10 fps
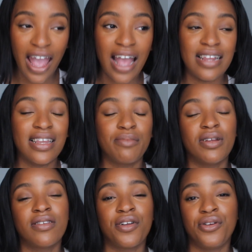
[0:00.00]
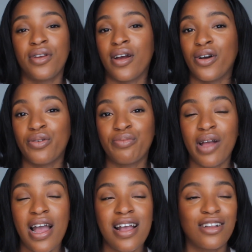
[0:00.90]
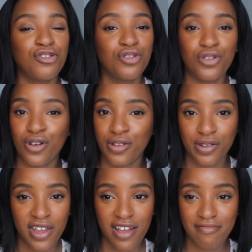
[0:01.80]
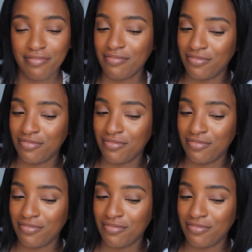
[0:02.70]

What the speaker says: and let me tell you now, do not do that.